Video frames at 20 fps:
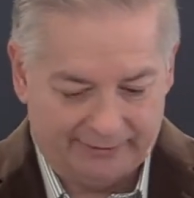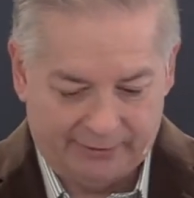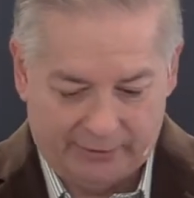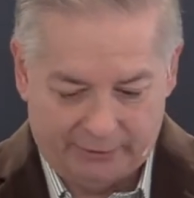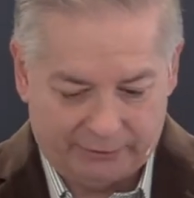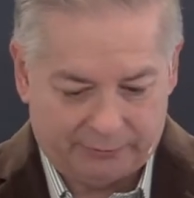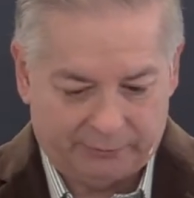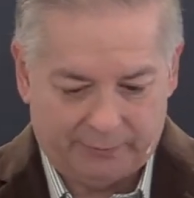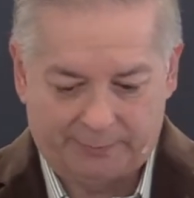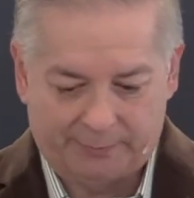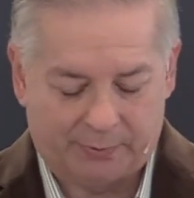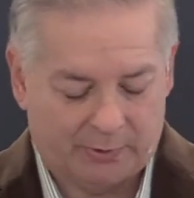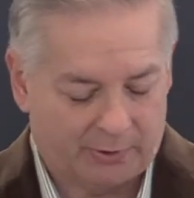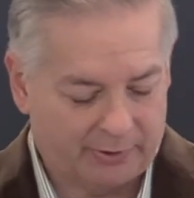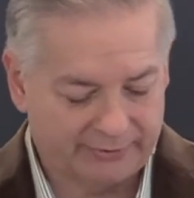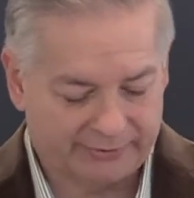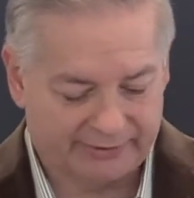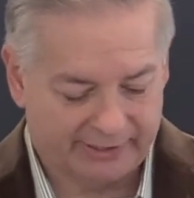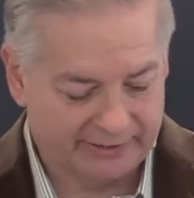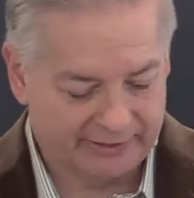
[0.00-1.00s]
Notice what
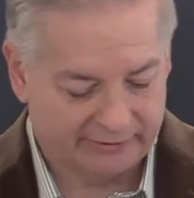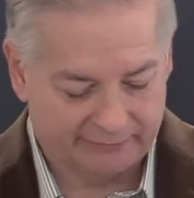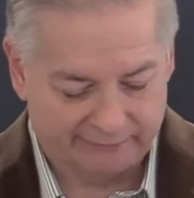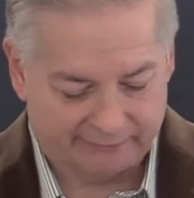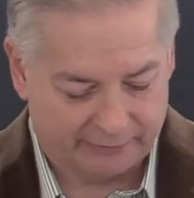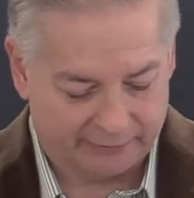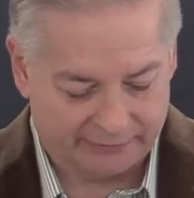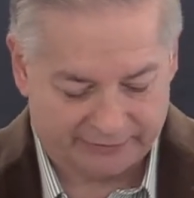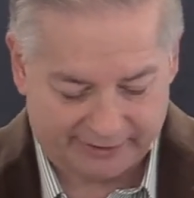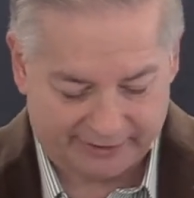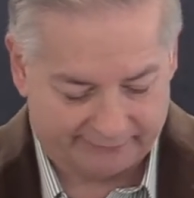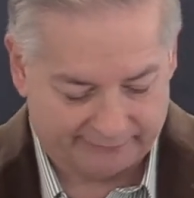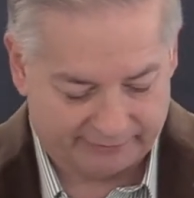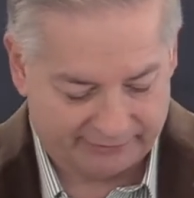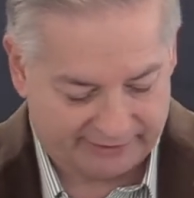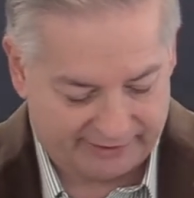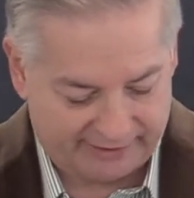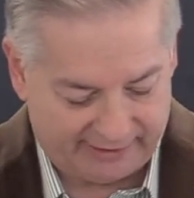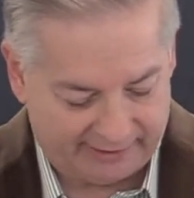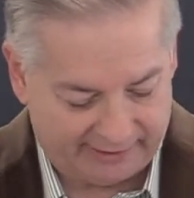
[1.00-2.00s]
Paul says in verse
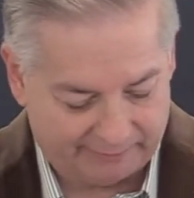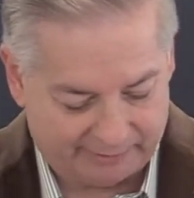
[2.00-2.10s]
17.